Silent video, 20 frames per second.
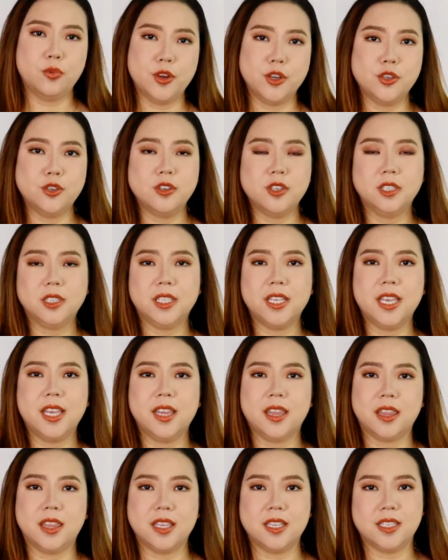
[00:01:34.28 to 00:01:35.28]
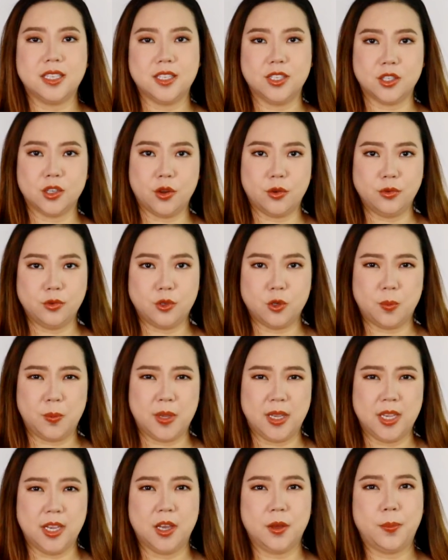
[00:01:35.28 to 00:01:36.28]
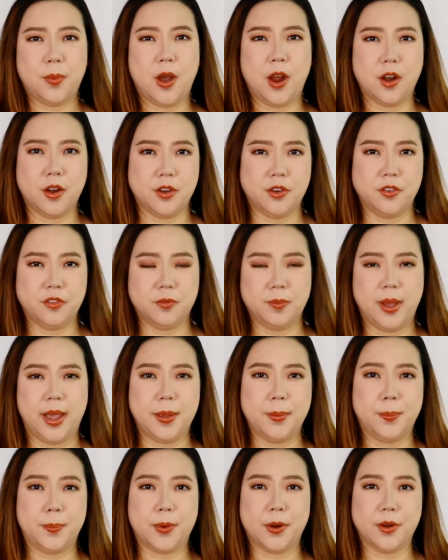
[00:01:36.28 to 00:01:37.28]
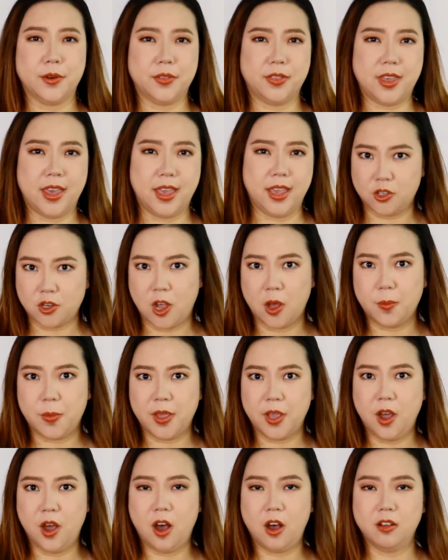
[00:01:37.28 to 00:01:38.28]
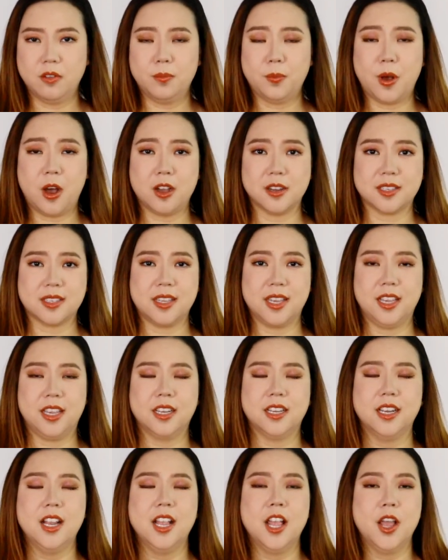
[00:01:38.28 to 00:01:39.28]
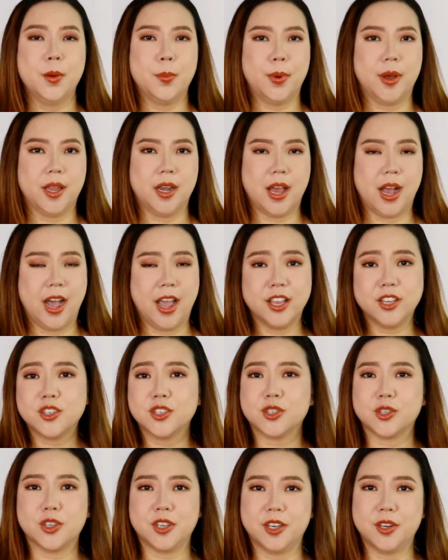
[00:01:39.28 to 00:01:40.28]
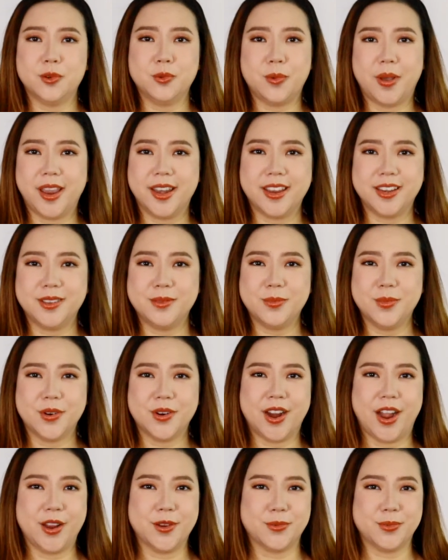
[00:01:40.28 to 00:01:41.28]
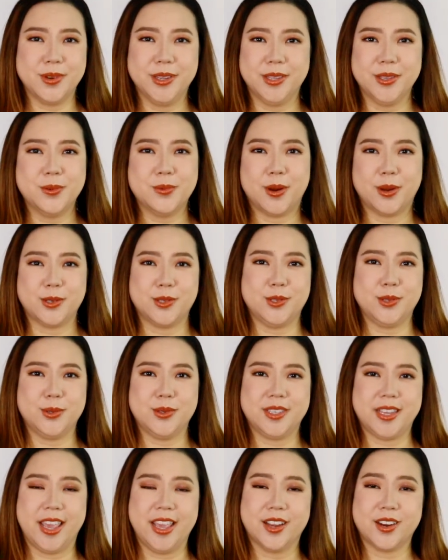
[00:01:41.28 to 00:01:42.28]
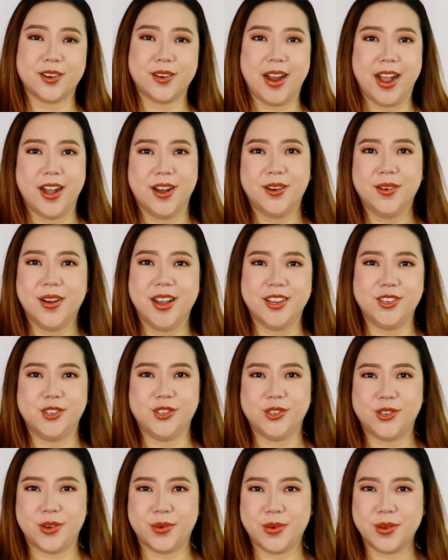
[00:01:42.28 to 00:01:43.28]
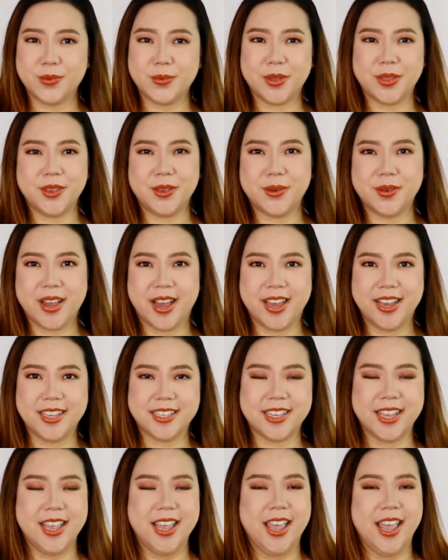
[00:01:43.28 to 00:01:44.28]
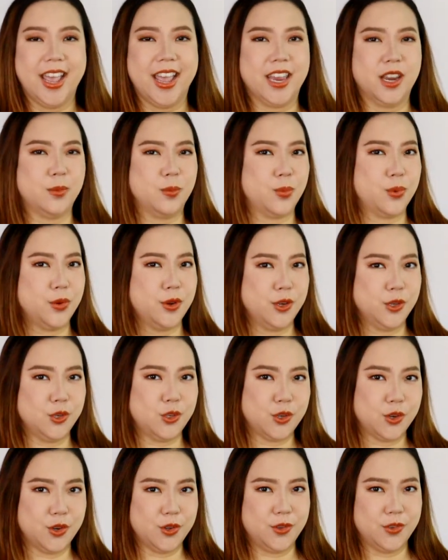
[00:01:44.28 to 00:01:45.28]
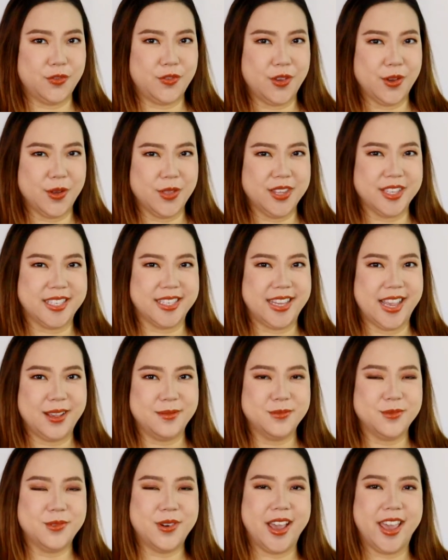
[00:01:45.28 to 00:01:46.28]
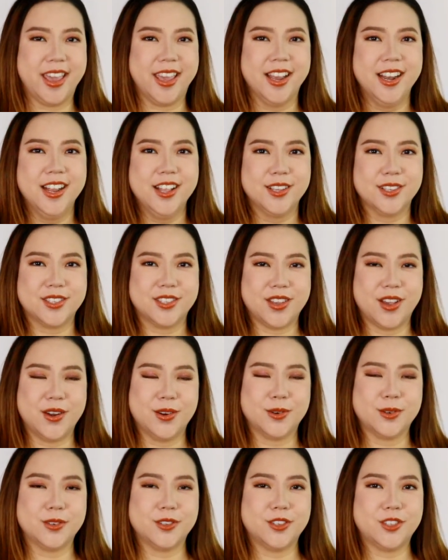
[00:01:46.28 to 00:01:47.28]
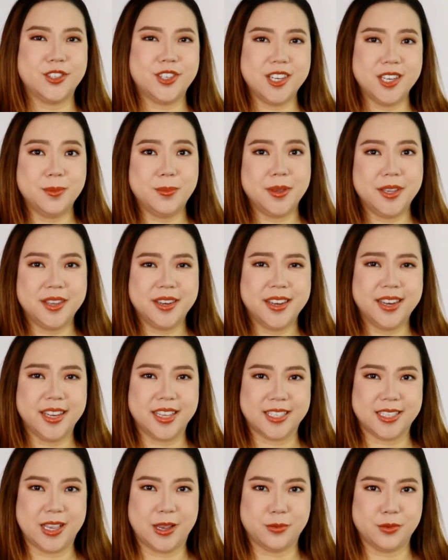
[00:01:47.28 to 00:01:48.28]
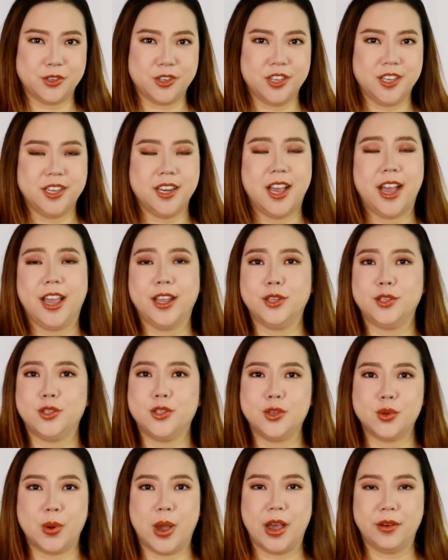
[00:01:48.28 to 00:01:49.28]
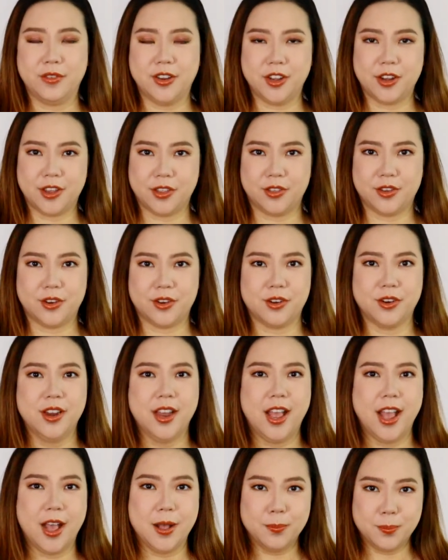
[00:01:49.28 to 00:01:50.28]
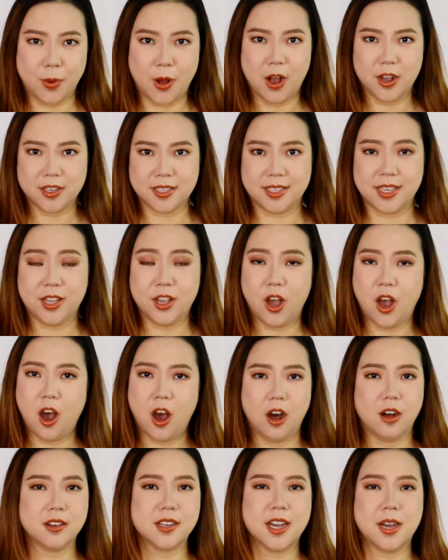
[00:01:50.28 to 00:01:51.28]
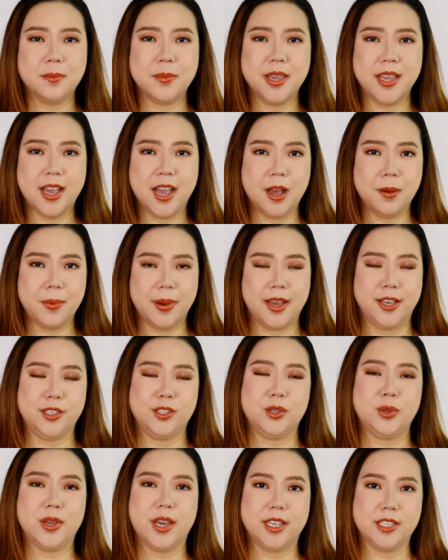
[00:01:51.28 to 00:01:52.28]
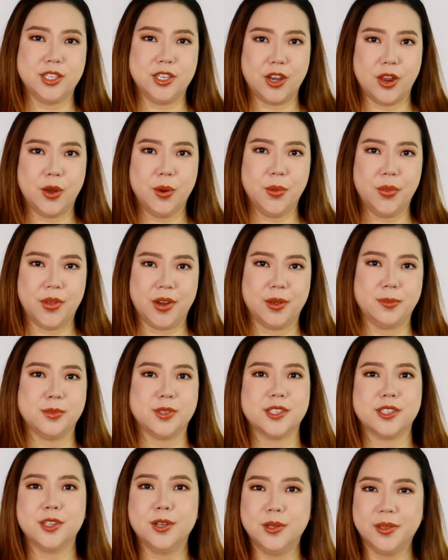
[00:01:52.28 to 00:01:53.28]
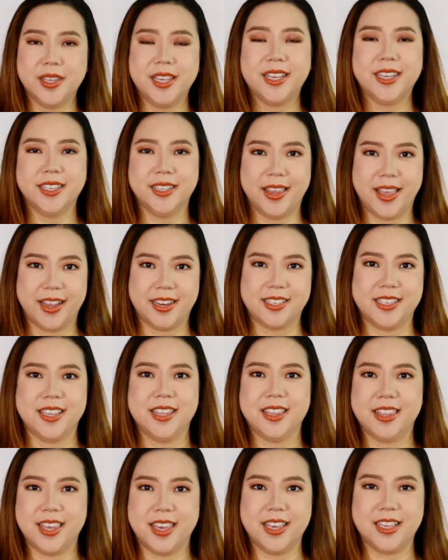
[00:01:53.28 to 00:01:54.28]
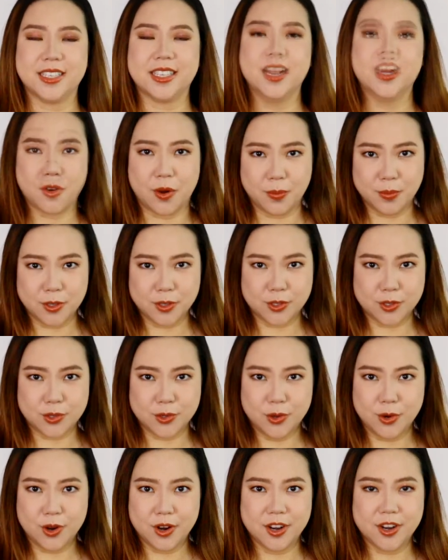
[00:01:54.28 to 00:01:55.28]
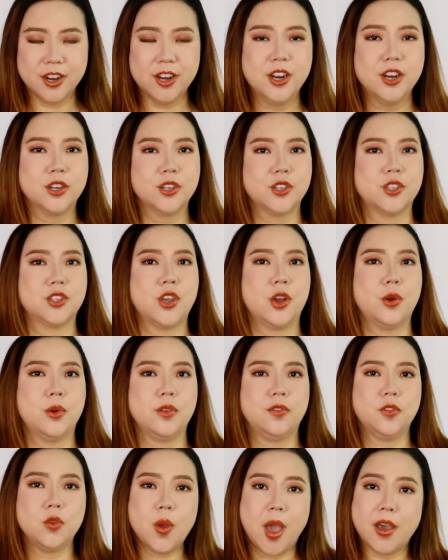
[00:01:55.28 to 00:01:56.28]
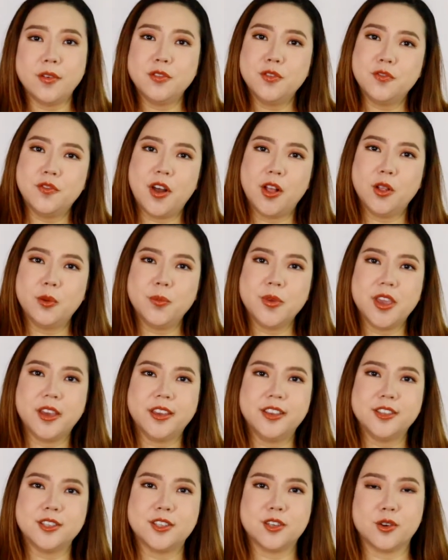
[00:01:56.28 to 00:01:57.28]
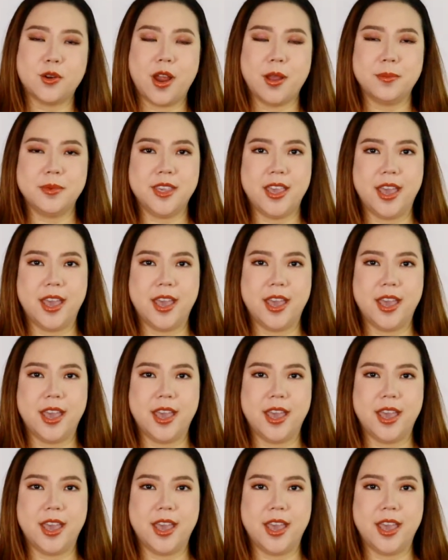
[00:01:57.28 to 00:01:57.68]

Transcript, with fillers: originally this is going to be a part of my birthday shopping haul unboxing, but I just couldn't wait anymore. I really want to take her out and share it with you guys, and I'm pretty sure you feel the same way. So she being an exception, I do have another unboxing haul coming up. As you guys know that I'm slowly collecting things from the store. So if you haven't followed me on Instagram